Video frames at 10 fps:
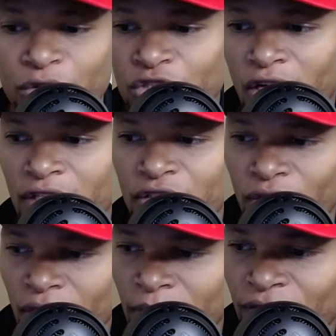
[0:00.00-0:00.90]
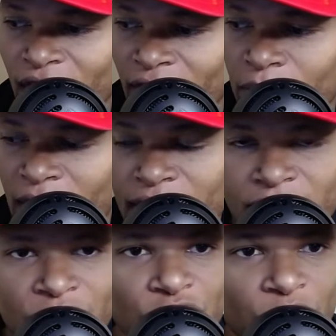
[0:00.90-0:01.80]
So John Durham, if you haven't paid
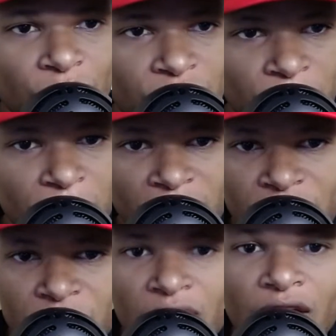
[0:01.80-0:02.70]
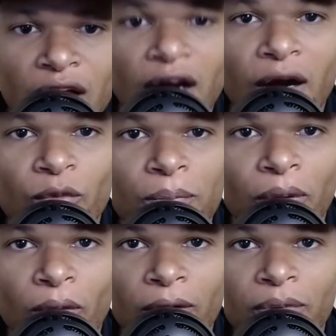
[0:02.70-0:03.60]
attention to it, is the biggest
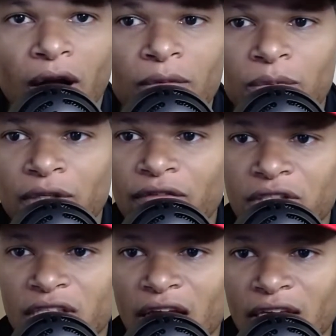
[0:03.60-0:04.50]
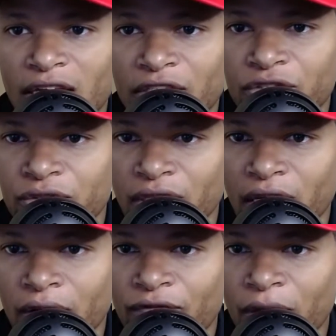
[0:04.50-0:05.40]
report probably of the day
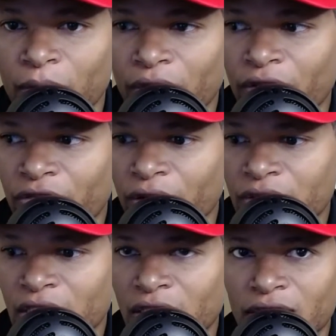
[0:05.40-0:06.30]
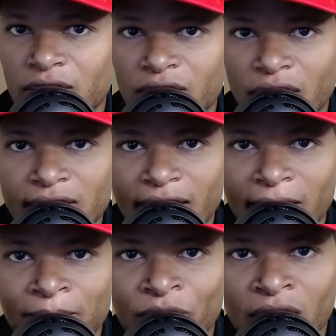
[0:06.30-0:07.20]
yesterday on February the 13th on Sunday.